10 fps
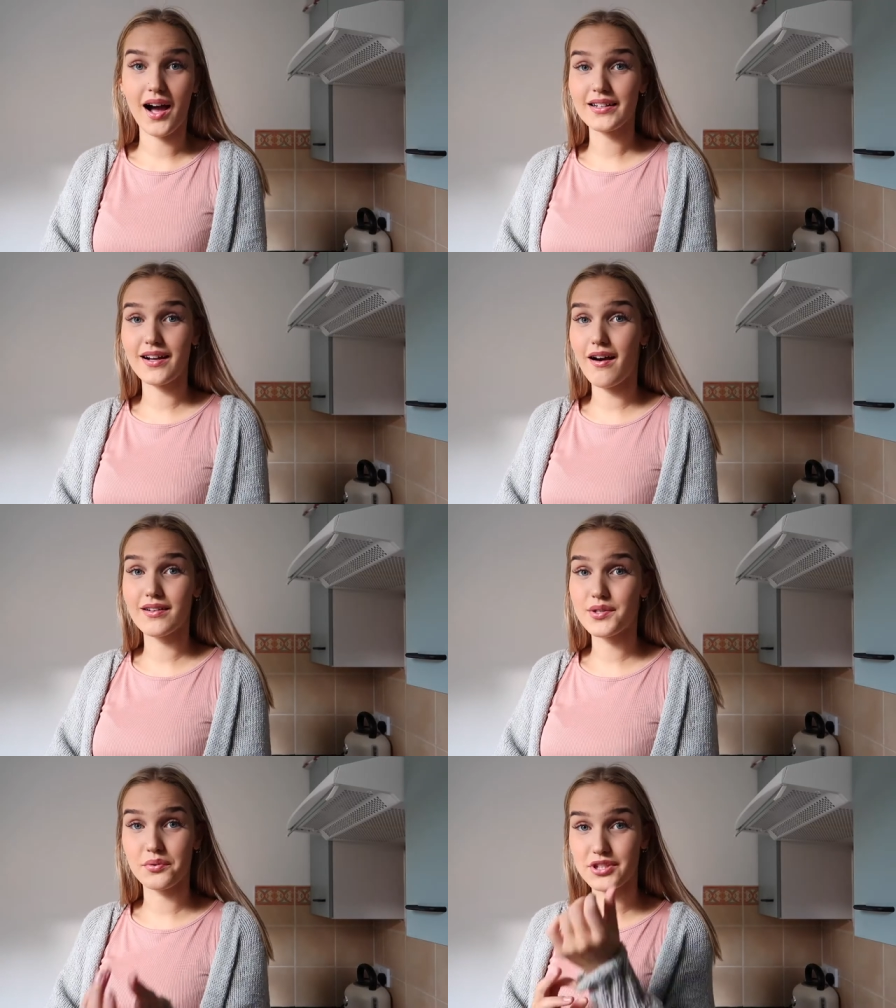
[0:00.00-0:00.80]
I
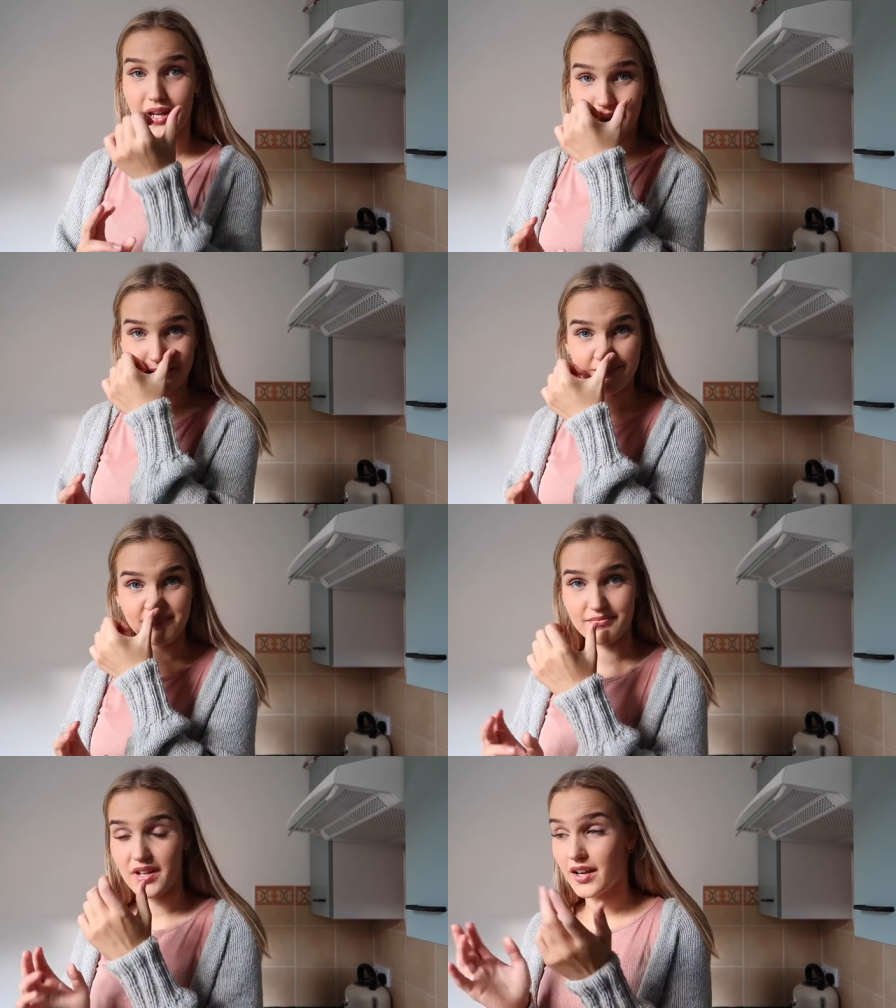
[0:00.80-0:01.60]
can't talk shit and
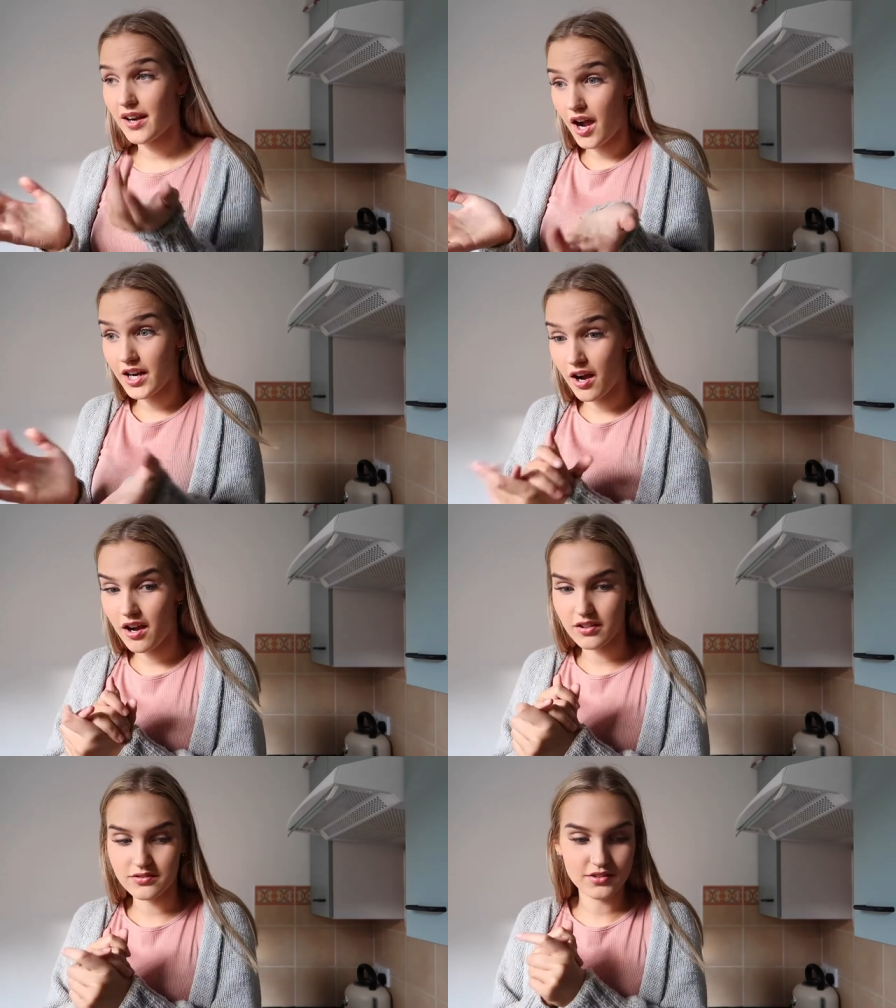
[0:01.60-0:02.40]
I
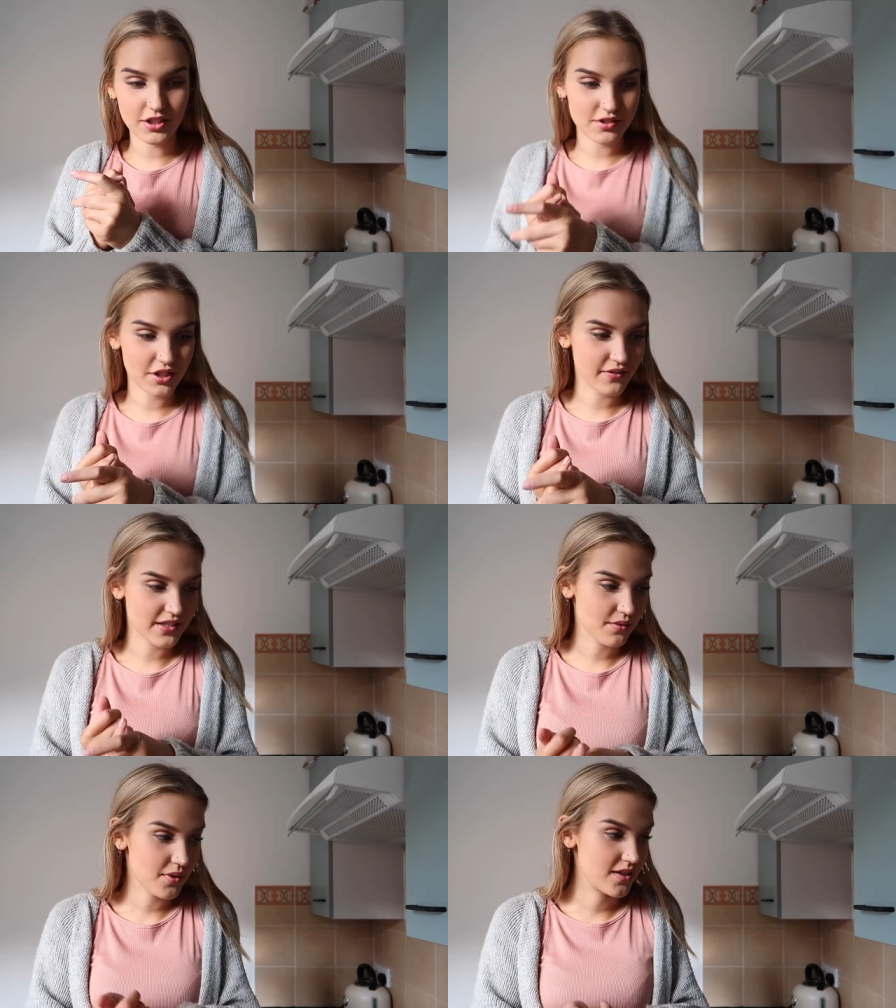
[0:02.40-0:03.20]
can't do two
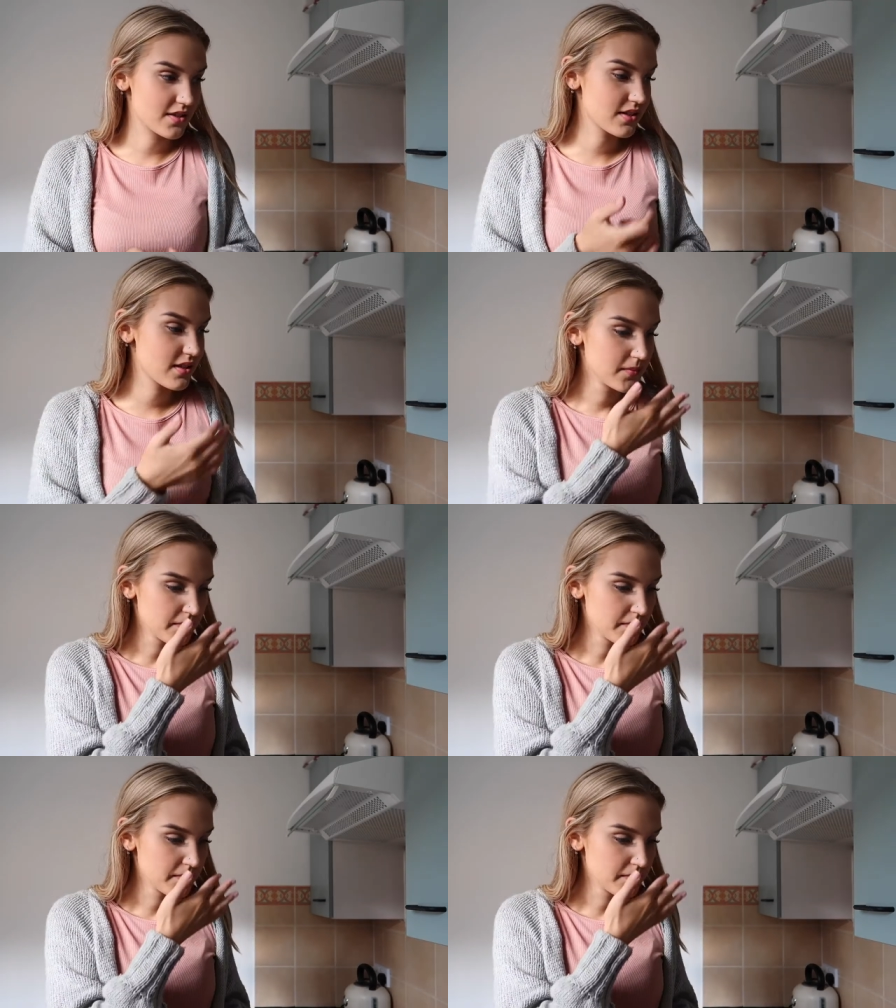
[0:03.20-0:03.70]
things at once.